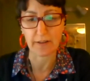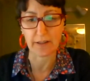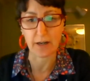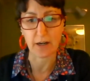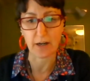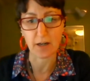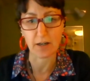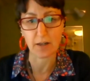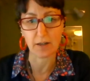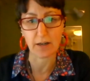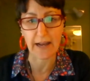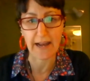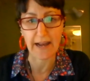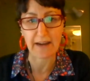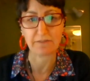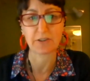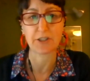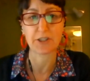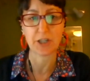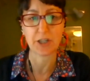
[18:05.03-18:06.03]
than our
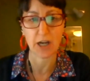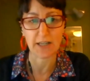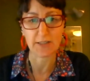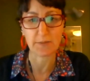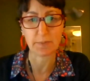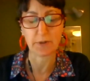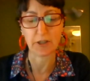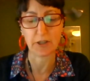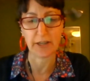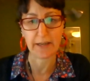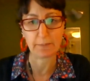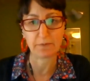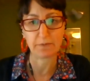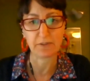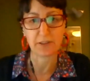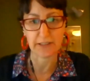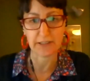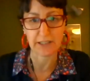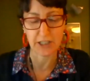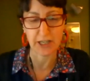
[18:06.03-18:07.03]
average cost per name
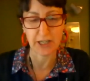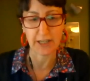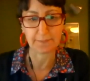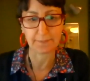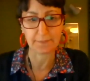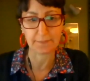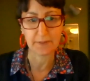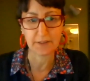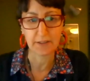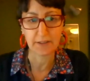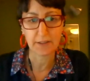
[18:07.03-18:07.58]
for lead gen.